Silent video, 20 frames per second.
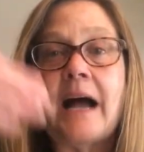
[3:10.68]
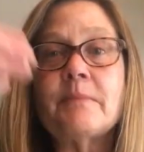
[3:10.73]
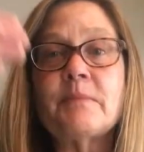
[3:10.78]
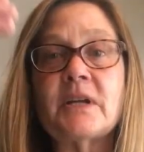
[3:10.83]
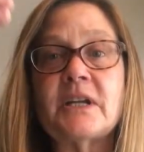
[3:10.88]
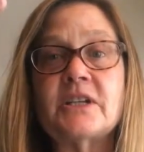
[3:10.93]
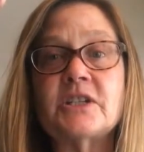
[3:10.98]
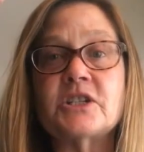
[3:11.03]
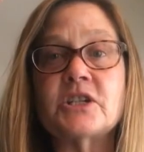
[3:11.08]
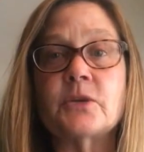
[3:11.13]
I'm
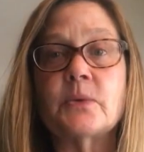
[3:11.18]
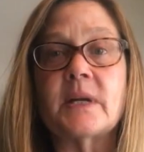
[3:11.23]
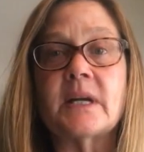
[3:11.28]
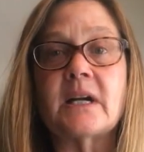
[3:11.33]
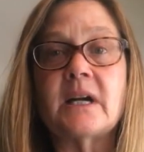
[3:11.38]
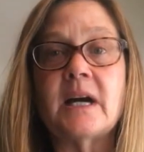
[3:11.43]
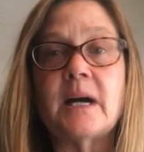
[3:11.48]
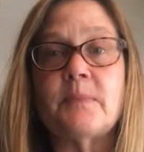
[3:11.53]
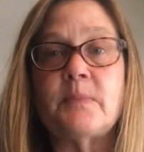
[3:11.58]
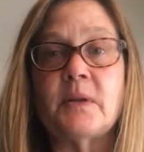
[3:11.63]
going to do it a
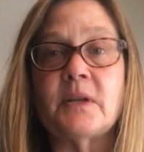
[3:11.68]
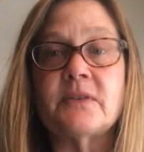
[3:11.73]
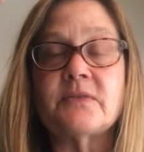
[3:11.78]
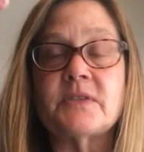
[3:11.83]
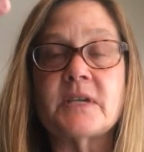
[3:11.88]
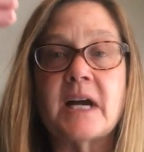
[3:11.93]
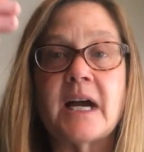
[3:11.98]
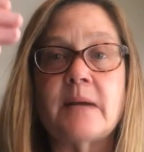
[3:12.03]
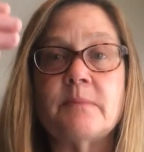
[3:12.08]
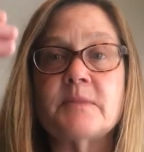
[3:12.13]
couple of
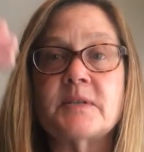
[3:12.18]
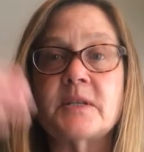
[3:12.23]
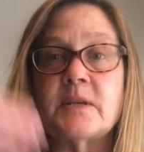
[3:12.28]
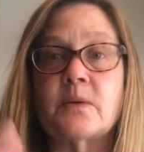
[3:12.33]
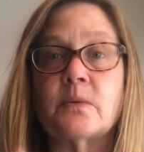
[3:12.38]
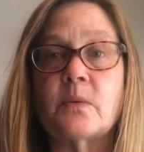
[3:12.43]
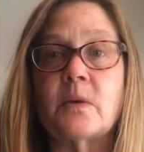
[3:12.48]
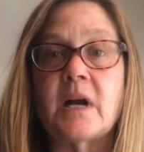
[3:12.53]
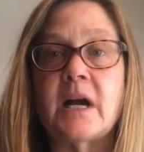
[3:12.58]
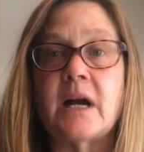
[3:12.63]
times in
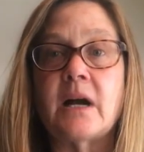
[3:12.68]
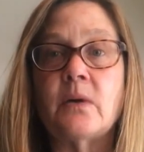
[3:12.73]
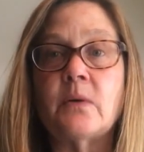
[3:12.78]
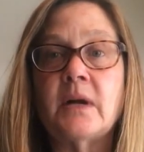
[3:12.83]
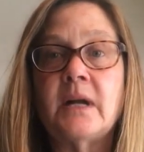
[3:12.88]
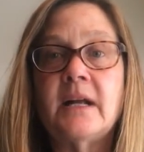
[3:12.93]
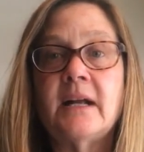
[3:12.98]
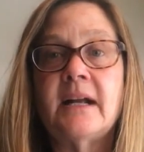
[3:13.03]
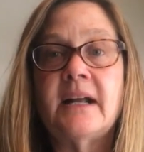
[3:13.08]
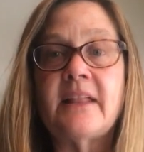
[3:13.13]
a row.
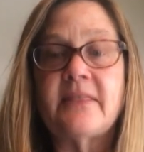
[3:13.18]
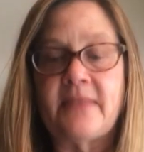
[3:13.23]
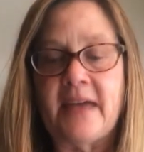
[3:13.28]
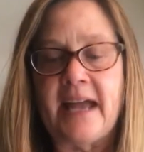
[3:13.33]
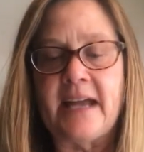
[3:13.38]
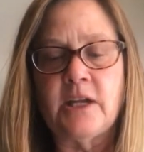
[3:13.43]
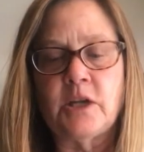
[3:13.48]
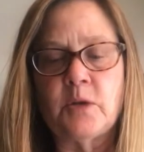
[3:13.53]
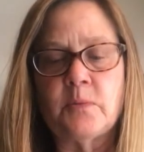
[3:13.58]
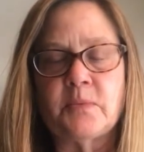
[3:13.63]

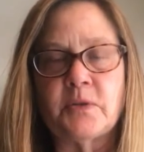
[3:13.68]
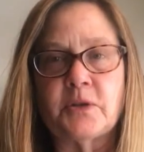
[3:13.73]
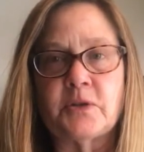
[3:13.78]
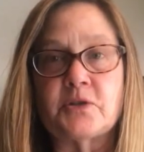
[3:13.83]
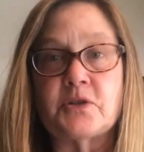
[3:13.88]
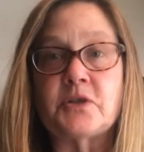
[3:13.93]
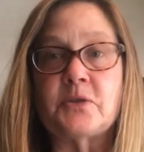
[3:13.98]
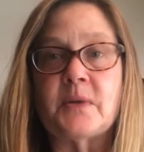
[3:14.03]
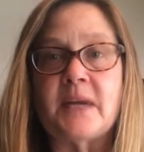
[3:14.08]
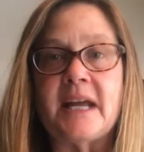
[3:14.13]
Thank you, Blue
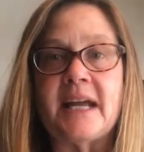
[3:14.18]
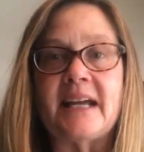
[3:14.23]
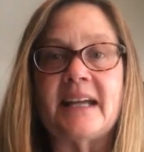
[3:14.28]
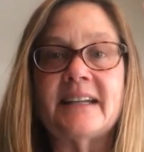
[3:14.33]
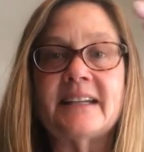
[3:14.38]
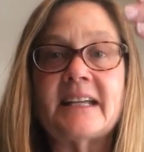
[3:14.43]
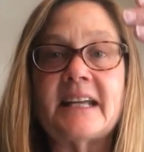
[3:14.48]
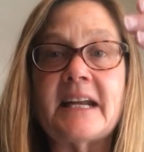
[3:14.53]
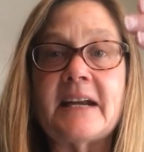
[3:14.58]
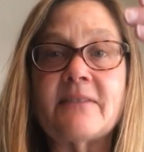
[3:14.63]

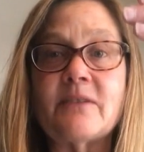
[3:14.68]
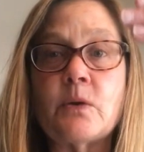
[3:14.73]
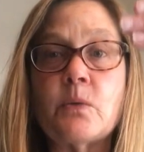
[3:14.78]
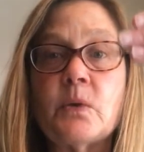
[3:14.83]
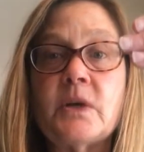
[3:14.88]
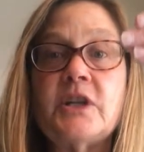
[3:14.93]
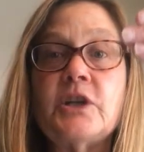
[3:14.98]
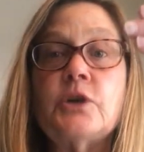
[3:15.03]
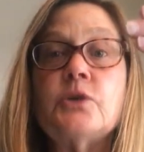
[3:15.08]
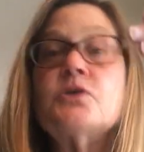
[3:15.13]
Toucan. Can
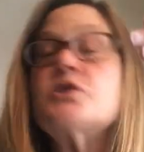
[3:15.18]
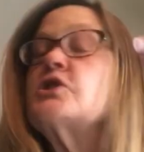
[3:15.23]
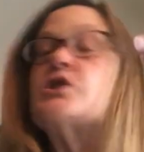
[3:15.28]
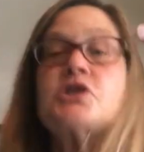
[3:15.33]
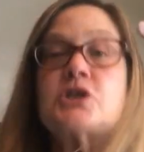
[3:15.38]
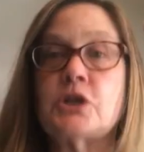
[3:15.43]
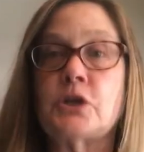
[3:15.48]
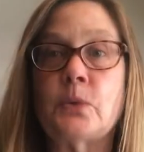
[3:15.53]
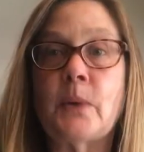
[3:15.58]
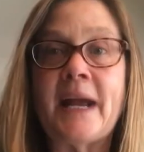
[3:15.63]
everyone use
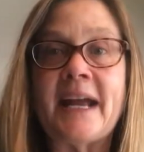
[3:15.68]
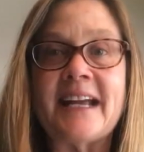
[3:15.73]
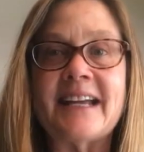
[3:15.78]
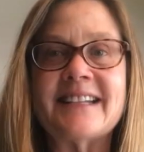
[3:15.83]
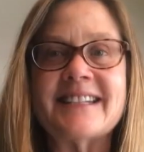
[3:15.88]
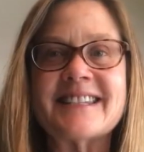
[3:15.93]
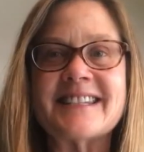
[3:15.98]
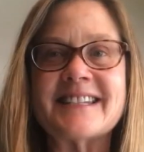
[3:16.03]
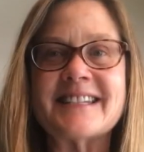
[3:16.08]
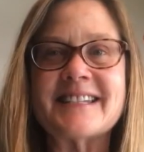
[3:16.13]
two
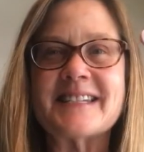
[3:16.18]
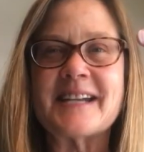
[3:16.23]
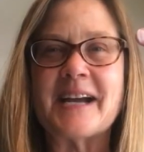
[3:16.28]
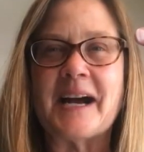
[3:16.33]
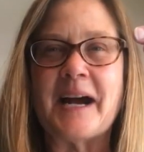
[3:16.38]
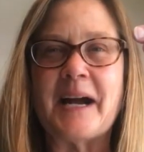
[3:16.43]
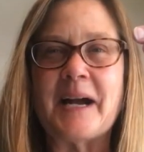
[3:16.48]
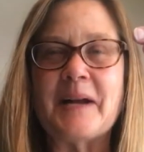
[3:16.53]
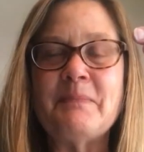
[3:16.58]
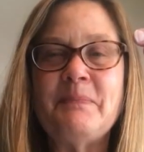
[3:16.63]
hands this
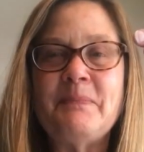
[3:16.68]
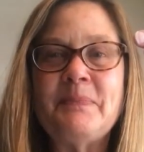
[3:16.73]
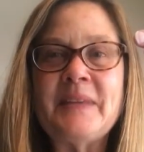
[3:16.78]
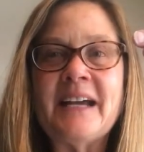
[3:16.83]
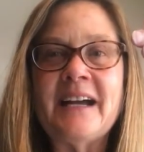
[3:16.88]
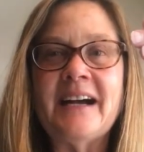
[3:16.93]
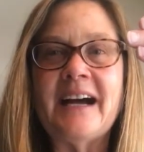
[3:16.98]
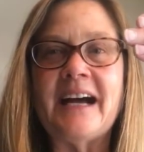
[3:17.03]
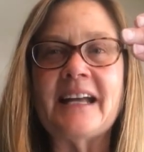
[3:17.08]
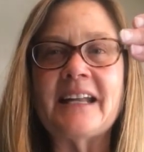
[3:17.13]
time?
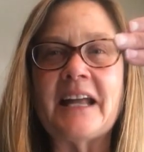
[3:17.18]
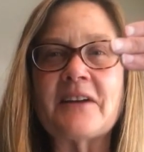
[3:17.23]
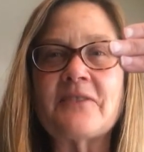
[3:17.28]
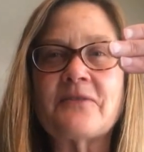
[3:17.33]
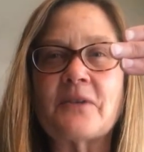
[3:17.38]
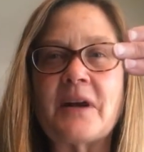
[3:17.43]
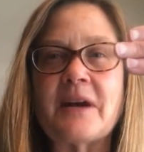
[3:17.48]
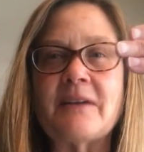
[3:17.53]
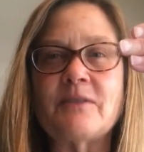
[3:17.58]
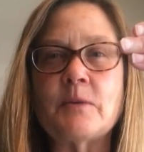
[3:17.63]
I like
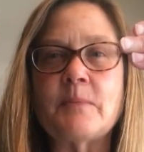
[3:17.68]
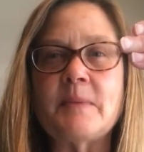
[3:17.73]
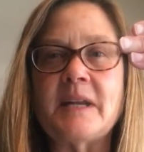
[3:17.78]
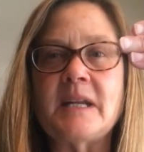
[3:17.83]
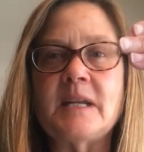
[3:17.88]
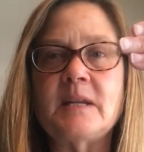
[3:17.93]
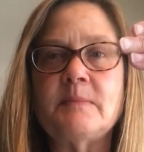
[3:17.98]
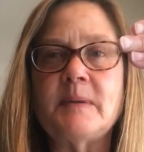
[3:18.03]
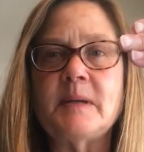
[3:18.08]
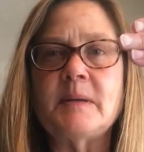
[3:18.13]
for
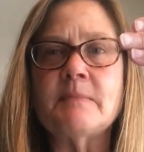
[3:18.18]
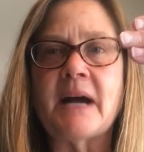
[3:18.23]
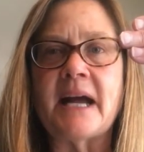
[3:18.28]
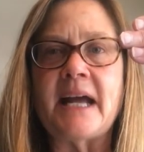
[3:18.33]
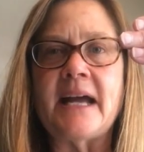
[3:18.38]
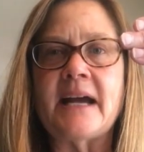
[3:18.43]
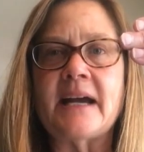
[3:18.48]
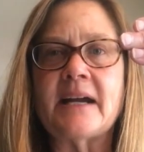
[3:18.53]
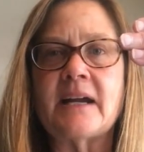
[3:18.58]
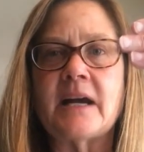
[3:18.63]
everybody to be
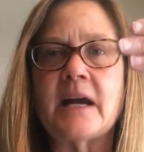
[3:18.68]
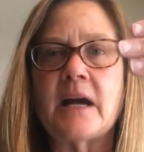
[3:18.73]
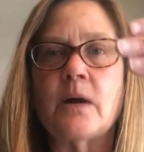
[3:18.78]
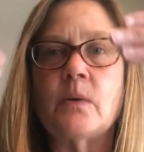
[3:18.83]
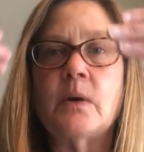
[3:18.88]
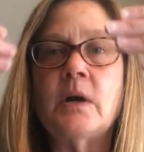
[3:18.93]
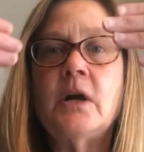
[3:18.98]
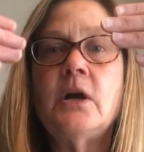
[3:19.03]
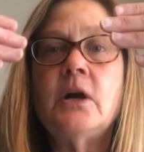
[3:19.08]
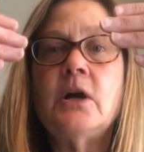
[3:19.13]
my
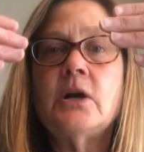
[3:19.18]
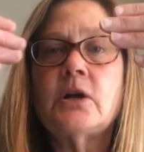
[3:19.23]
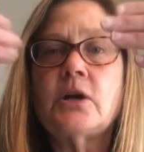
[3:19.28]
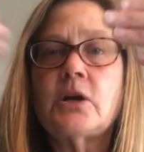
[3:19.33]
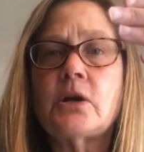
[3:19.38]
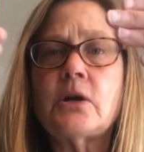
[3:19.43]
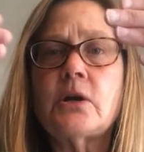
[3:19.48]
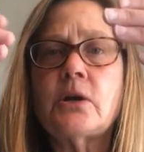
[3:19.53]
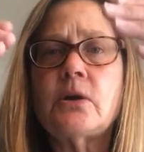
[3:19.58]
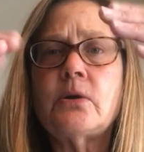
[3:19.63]
echo.
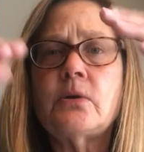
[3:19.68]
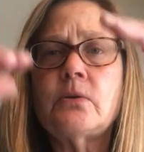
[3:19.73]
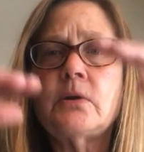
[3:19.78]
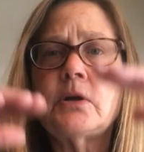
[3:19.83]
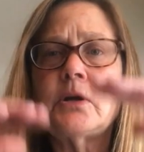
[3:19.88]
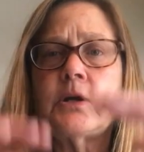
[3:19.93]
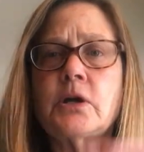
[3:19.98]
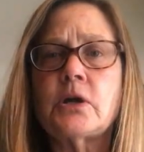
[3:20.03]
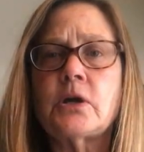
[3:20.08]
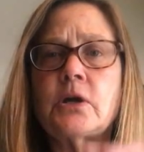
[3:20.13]

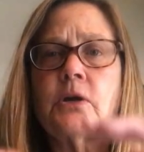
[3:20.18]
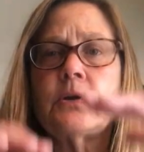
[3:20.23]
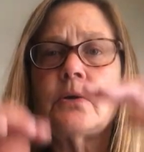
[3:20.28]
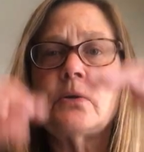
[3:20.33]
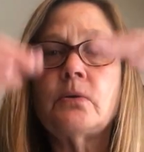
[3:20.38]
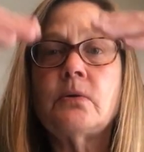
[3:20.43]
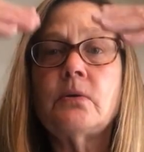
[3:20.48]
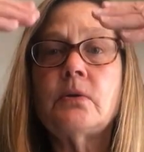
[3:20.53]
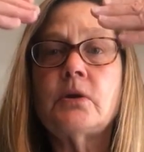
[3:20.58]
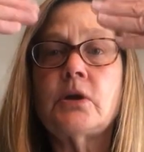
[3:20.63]

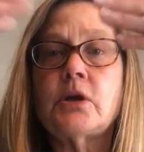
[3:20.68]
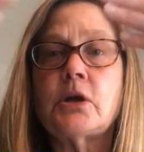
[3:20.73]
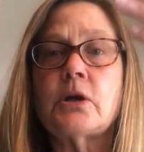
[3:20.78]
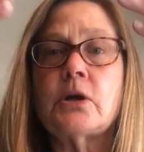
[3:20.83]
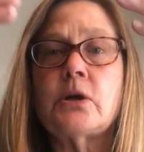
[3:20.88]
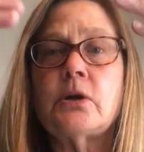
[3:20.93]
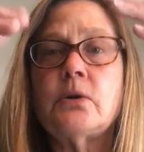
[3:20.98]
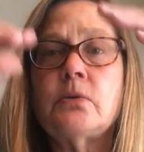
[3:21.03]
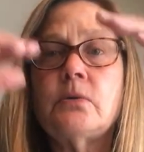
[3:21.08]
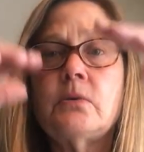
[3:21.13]
Cuckoo,
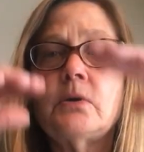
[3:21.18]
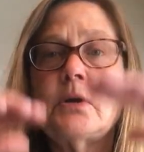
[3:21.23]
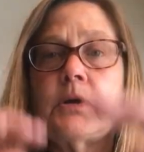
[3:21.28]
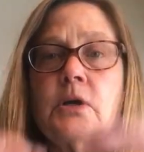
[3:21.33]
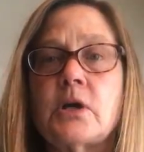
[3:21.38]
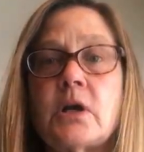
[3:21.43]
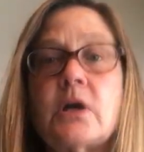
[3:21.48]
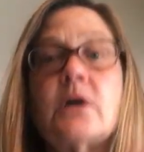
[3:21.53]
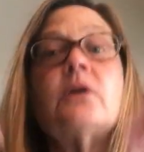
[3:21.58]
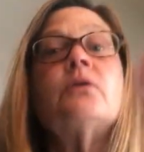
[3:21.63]

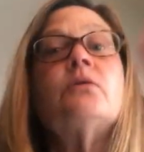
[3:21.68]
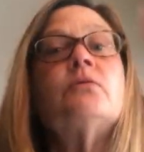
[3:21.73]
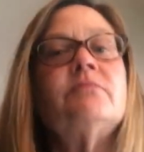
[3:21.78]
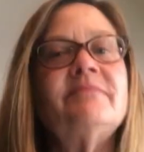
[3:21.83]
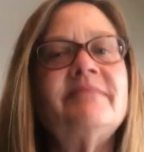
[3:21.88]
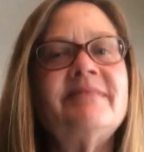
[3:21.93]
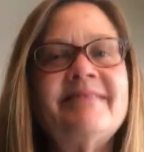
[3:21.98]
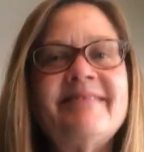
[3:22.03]
cuckoo.